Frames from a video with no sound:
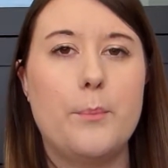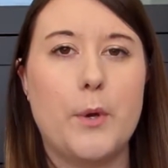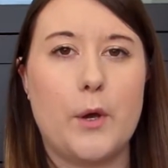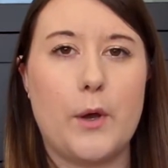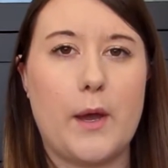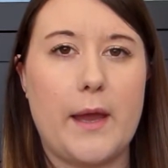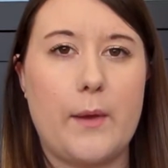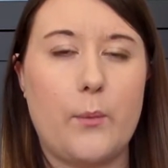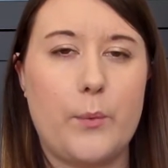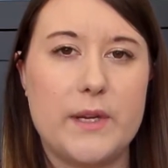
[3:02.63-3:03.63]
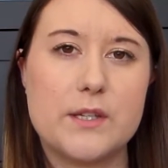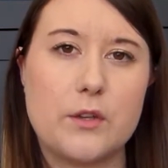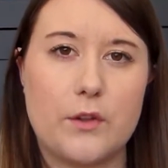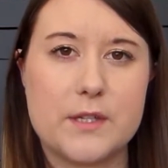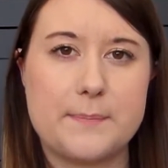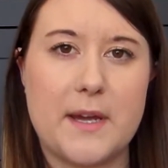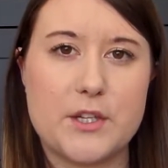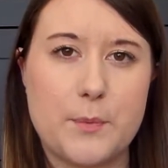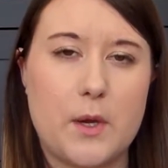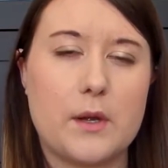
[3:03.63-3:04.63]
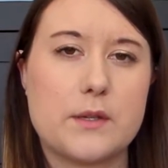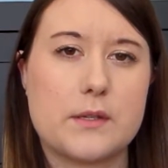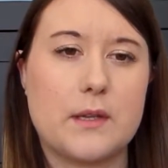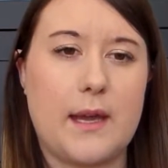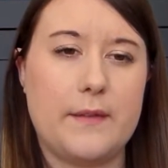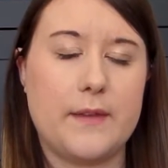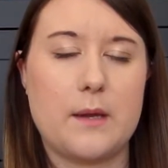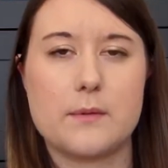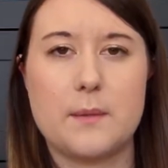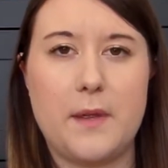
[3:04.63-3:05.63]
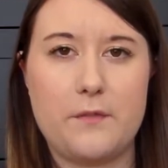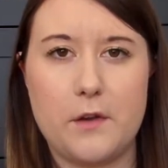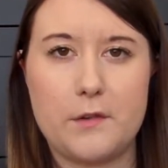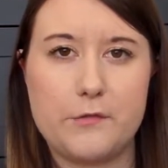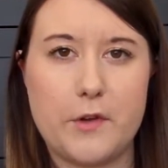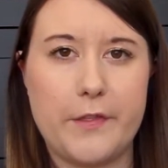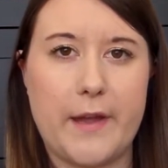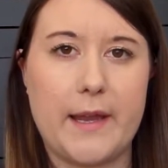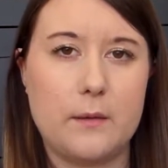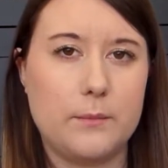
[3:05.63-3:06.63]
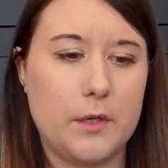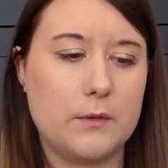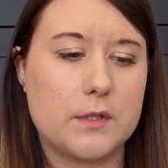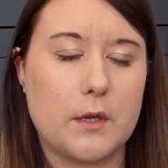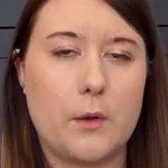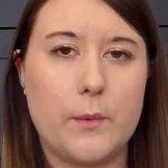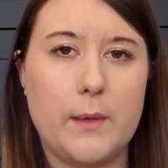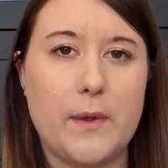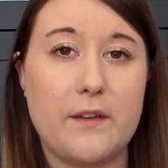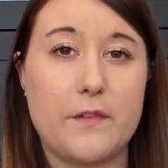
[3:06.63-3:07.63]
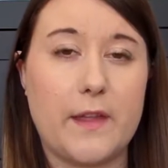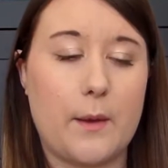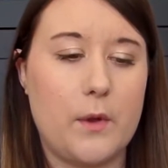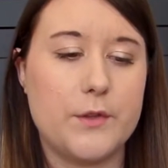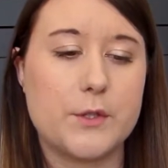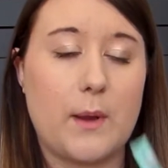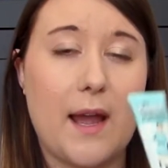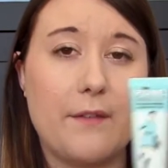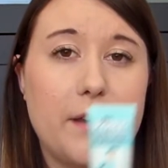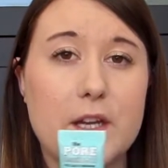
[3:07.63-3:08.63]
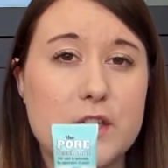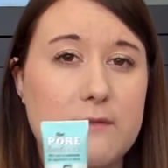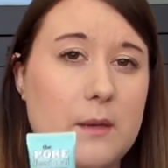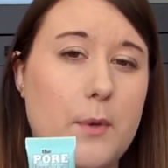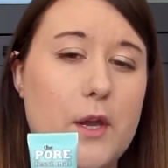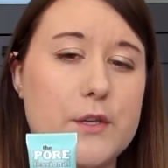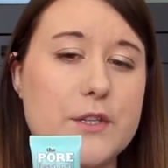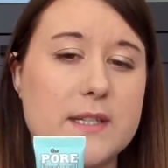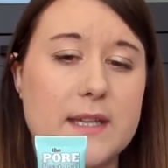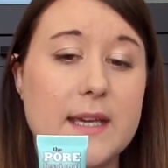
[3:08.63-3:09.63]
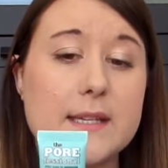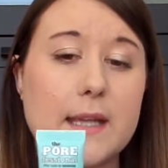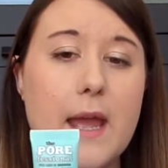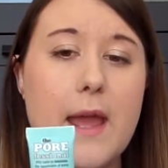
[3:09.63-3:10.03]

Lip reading: But we saw the Smashbox and there was a bit of an offer on that in Boots, so we went for that one. So I haven't actually repurchased this.